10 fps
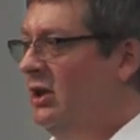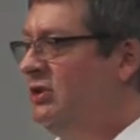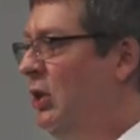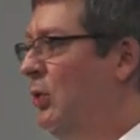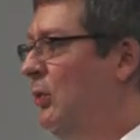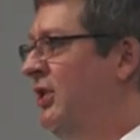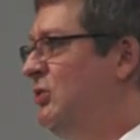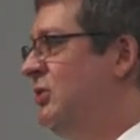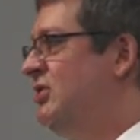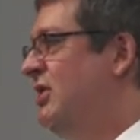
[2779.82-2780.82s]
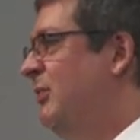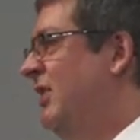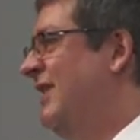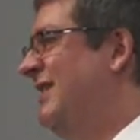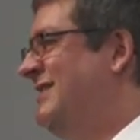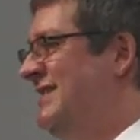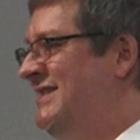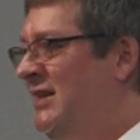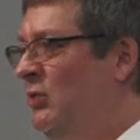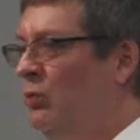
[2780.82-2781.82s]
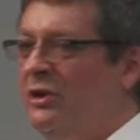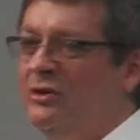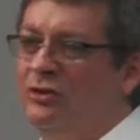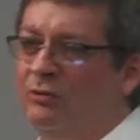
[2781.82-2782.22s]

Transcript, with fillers: So this was something that existed in Windows